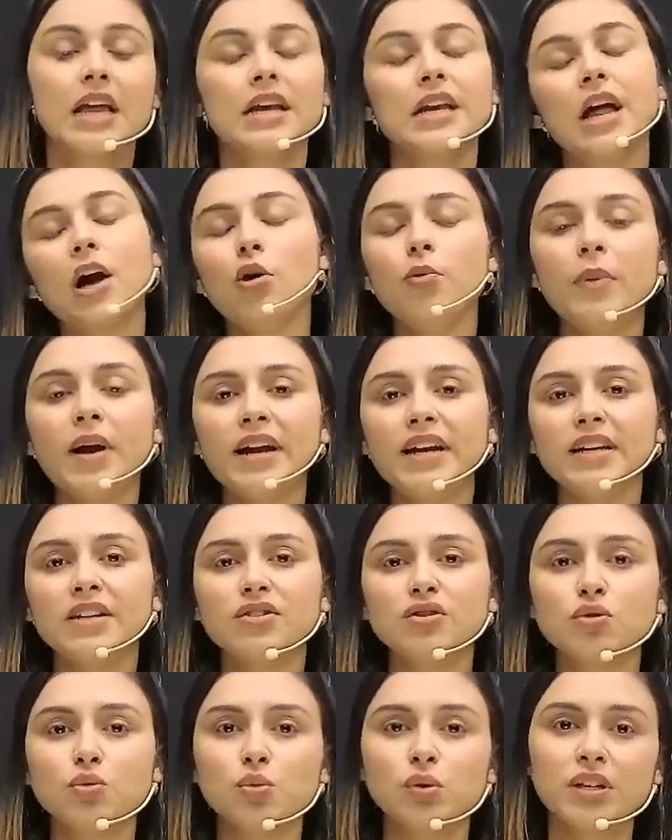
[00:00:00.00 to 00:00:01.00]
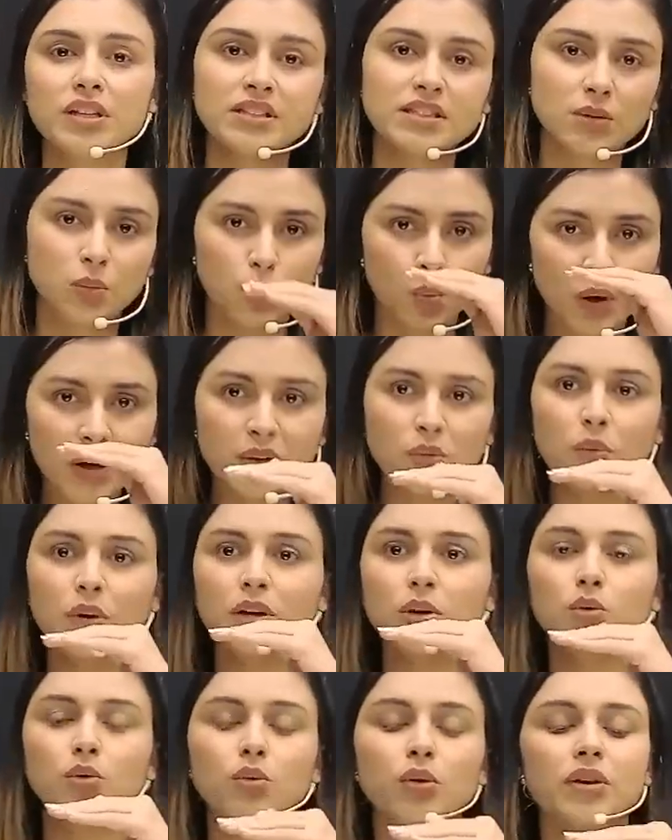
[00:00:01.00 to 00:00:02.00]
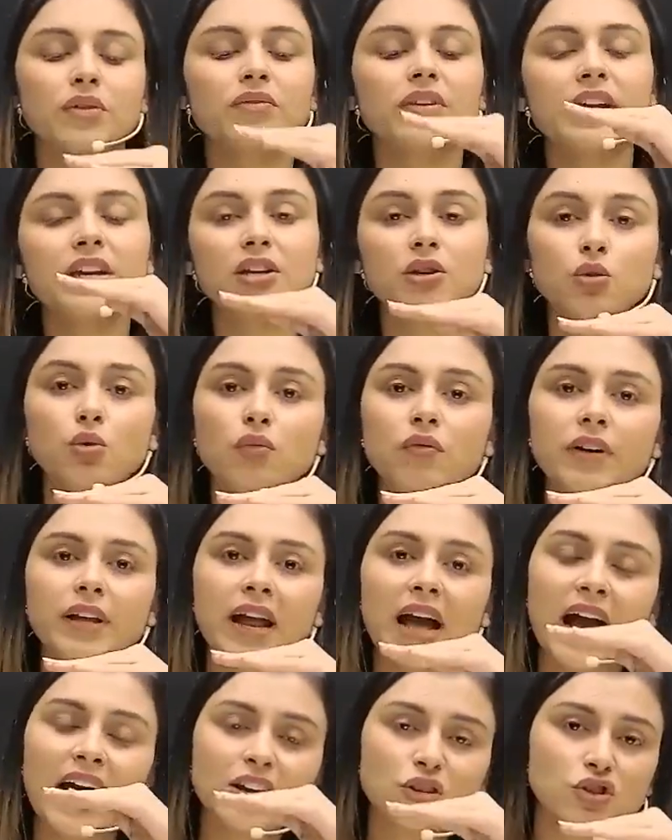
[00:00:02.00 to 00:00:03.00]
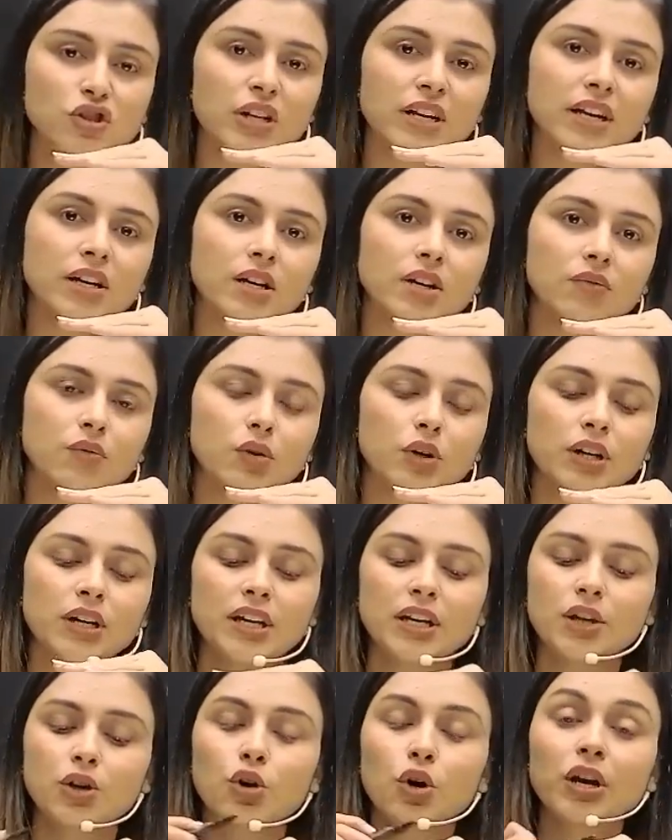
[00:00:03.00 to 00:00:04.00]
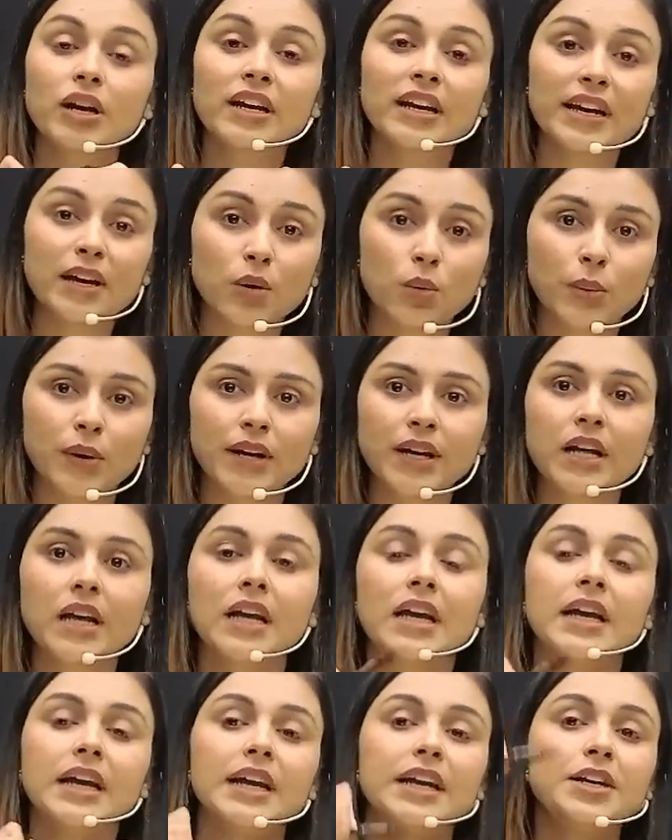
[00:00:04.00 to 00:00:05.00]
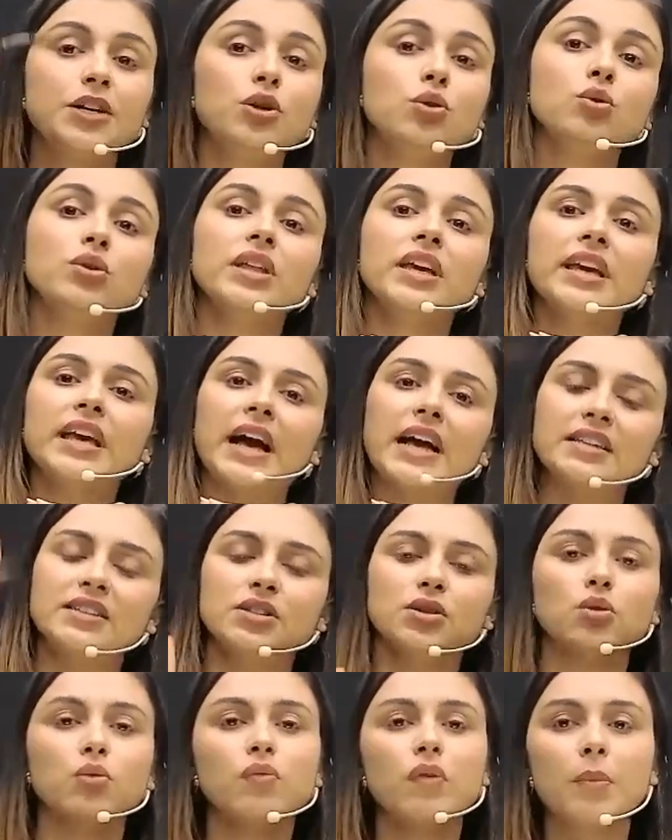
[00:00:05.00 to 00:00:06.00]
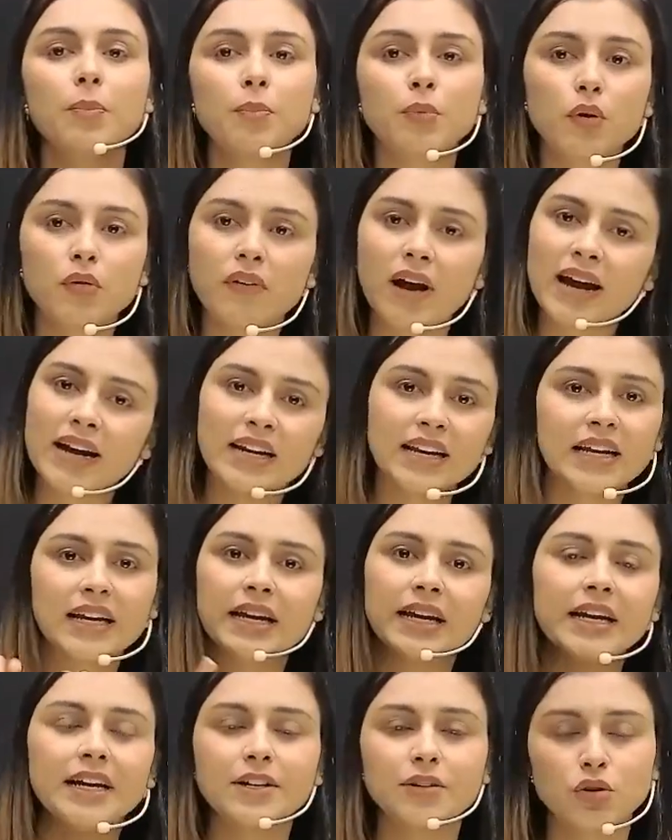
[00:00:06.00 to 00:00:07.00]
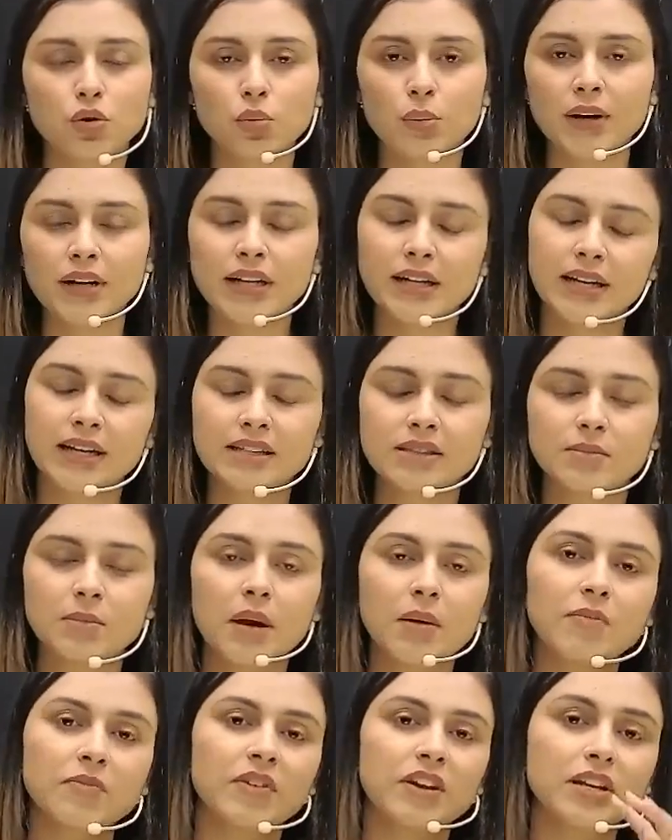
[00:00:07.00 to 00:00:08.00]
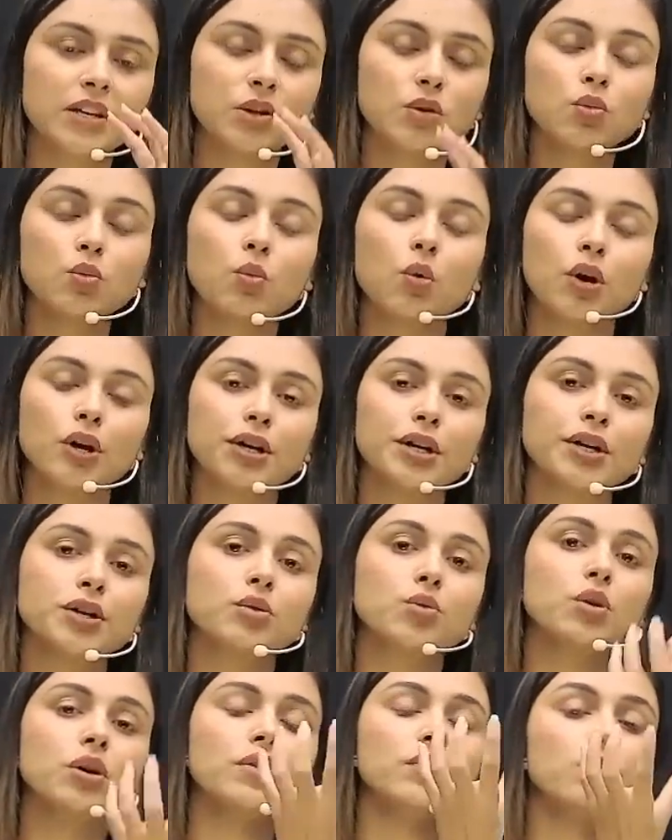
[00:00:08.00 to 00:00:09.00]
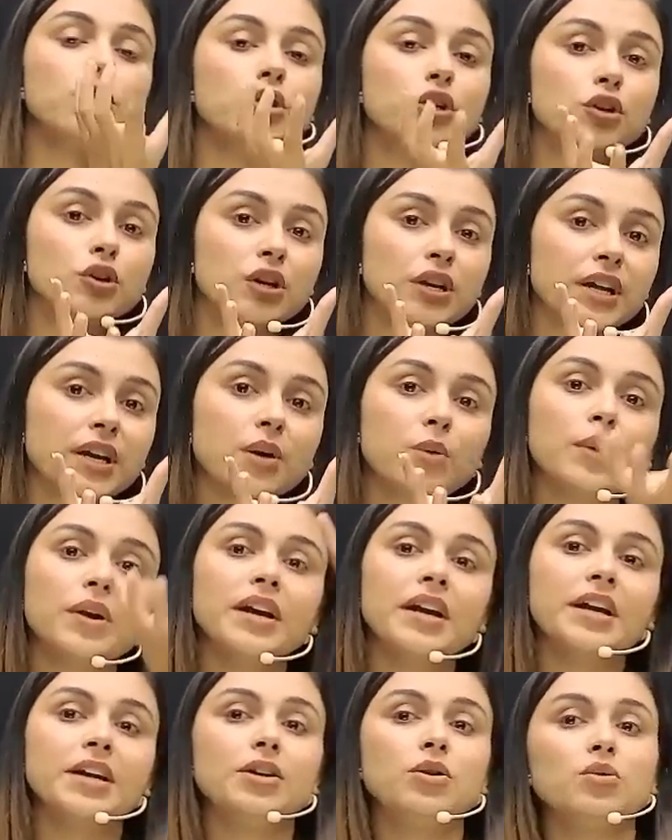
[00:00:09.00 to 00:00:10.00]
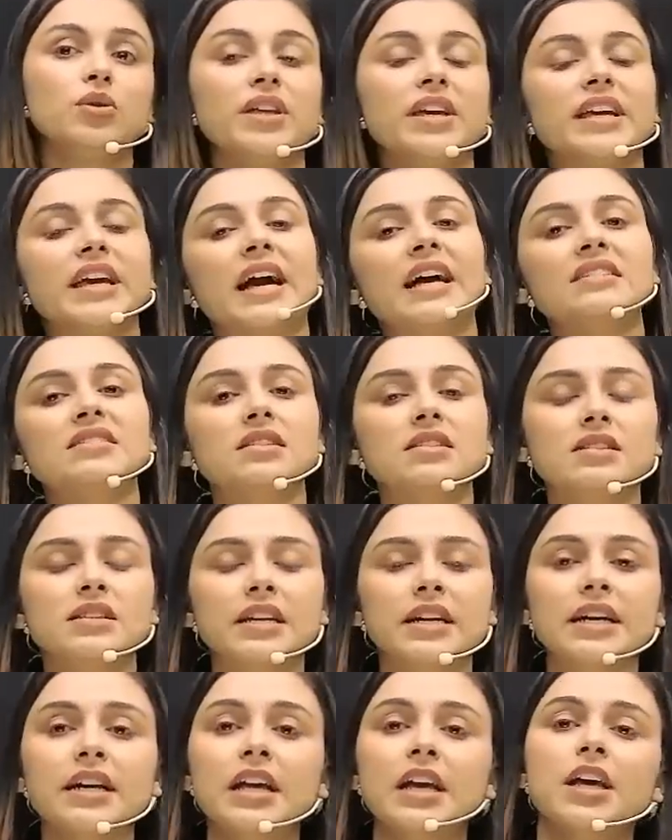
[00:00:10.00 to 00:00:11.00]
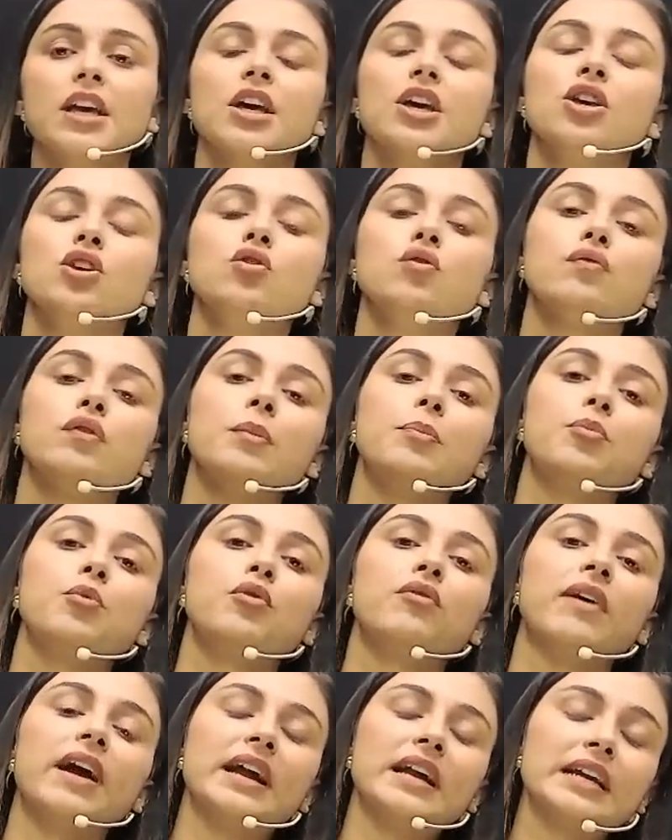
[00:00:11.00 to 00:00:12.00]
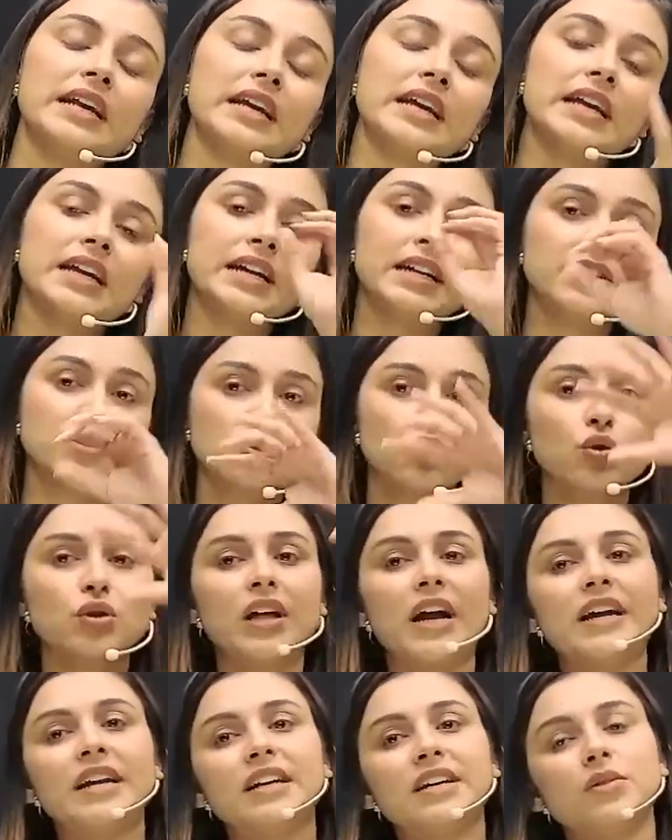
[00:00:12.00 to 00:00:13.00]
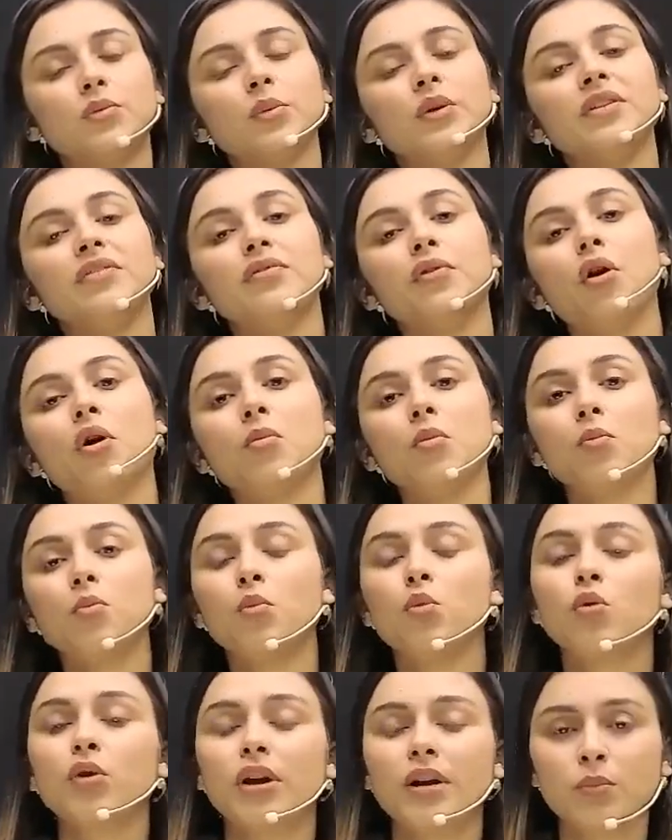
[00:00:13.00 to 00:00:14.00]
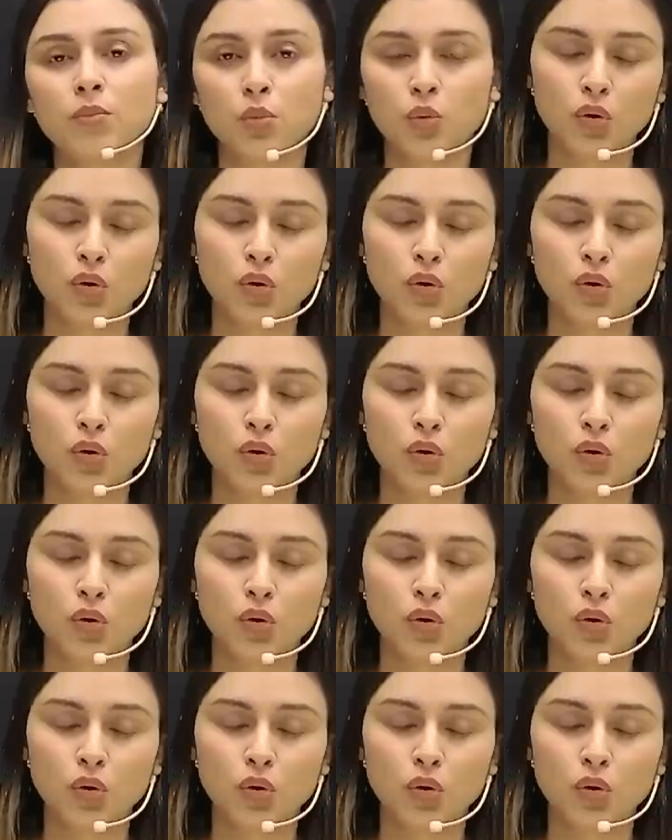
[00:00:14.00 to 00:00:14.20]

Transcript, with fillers: Now my dear students, what were you doing when you were actually converting your liquid into the gas? You were providing heat to it. Yes ma'am, when you wanted to convert your liquid into the gas state, you were providing heat so that it will form more and more